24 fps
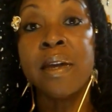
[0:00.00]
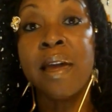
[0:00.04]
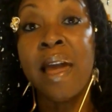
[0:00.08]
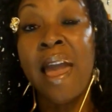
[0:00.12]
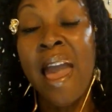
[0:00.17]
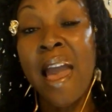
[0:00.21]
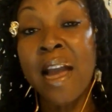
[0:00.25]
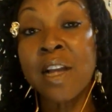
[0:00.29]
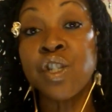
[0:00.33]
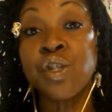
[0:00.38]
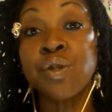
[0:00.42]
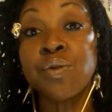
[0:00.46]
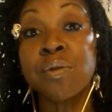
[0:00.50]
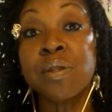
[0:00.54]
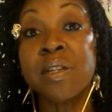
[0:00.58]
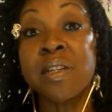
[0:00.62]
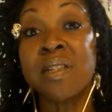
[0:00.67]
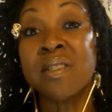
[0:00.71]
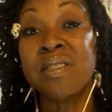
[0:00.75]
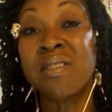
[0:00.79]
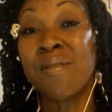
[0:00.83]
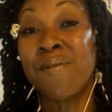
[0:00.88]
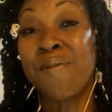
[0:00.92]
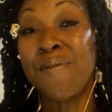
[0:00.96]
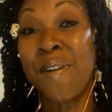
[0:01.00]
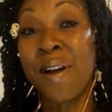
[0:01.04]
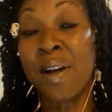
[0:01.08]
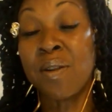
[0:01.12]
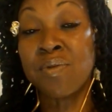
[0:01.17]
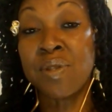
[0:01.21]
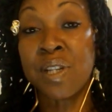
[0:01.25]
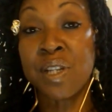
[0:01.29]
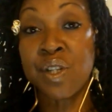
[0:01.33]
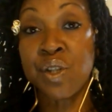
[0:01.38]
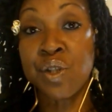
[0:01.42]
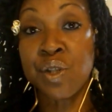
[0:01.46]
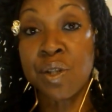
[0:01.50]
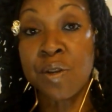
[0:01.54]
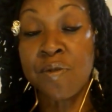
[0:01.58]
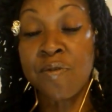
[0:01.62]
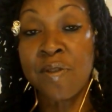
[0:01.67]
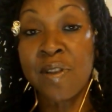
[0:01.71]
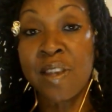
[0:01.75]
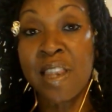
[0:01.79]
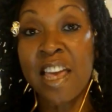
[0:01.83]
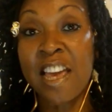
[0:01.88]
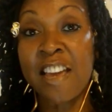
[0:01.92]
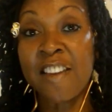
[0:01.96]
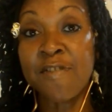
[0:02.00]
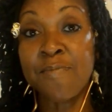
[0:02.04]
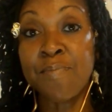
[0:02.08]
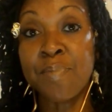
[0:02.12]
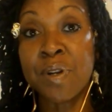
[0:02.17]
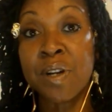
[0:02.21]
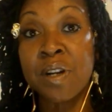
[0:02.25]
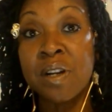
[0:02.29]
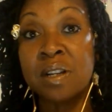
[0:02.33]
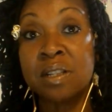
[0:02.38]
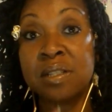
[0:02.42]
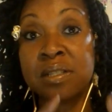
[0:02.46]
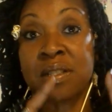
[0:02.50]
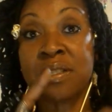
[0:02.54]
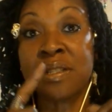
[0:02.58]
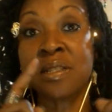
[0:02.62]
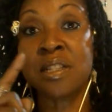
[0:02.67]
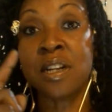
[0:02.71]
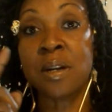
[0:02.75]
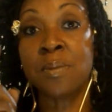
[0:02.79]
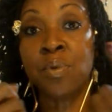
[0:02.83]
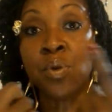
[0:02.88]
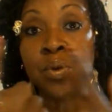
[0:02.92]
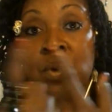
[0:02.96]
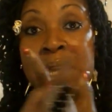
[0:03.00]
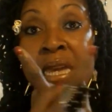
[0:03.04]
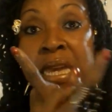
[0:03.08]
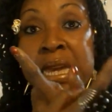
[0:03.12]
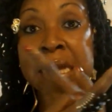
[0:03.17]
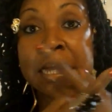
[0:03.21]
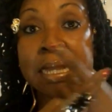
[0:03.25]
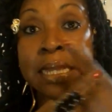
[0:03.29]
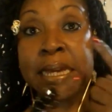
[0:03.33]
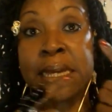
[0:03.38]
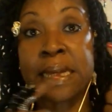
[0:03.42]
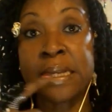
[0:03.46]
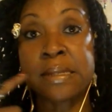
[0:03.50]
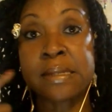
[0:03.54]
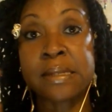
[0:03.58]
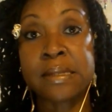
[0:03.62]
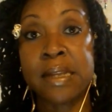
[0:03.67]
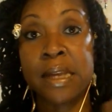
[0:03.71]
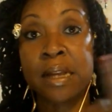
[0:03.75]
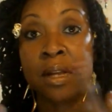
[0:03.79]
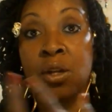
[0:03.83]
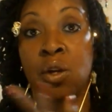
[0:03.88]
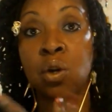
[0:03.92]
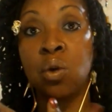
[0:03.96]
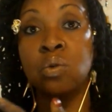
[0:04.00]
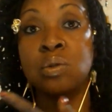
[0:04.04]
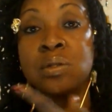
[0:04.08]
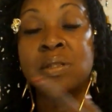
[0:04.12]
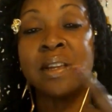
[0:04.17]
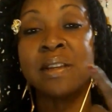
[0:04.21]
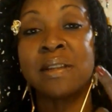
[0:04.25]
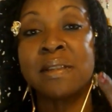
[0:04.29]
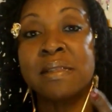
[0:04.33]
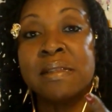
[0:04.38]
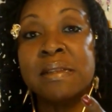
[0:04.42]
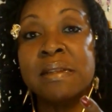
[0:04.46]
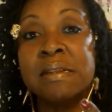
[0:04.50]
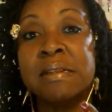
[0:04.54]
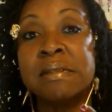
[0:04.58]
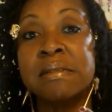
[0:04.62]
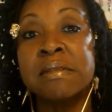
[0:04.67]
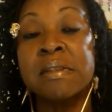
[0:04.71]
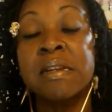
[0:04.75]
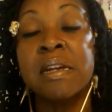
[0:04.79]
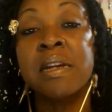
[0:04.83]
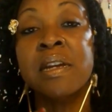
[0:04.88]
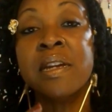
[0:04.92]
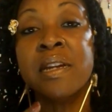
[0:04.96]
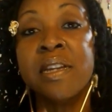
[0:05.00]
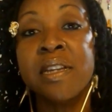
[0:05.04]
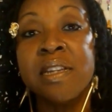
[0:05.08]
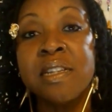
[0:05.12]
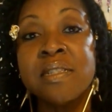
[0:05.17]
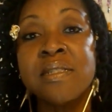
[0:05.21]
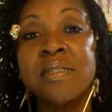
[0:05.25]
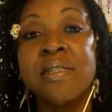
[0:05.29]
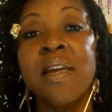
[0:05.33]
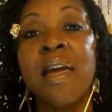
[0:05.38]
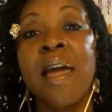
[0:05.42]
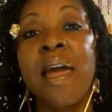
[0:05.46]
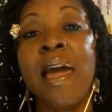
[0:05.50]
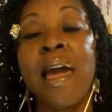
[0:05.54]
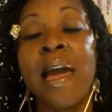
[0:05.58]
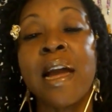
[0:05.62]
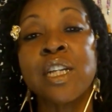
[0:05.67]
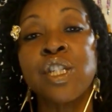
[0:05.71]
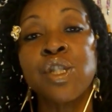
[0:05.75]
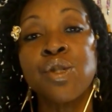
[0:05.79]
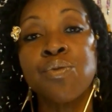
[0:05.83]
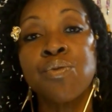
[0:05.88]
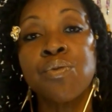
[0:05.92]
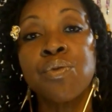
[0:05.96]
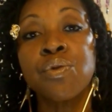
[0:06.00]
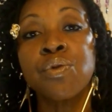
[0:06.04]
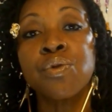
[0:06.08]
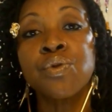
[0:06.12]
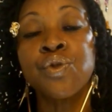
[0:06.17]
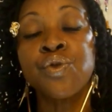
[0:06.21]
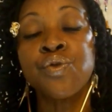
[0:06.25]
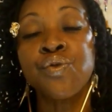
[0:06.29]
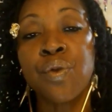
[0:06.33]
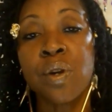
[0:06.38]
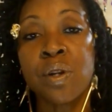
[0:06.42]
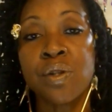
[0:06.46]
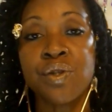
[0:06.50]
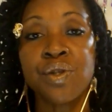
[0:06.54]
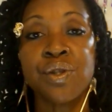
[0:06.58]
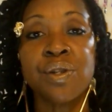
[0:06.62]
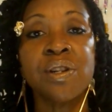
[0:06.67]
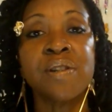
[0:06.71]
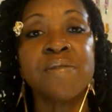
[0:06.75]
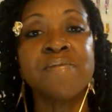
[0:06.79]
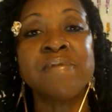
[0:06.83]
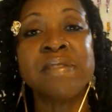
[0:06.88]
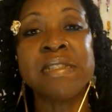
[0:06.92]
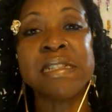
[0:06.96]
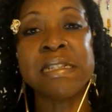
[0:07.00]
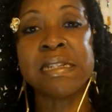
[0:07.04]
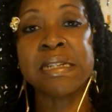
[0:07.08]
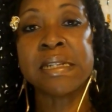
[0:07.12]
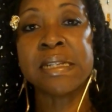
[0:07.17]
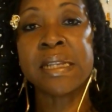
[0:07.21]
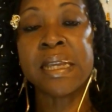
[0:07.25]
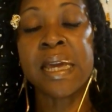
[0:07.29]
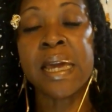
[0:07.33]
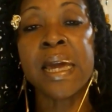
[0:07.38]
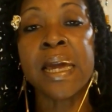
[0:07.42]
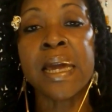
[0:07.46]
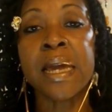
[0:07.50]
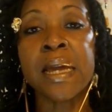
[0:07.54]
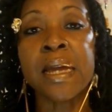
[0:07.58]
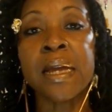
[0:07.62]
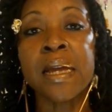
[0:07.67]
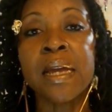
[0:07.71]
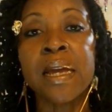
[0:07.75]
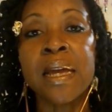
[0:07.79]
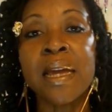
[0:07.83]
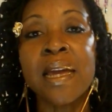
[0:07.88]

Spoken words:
Actually, it's the foundation of life, because the double helix that goes like this is the actual structure of DNA.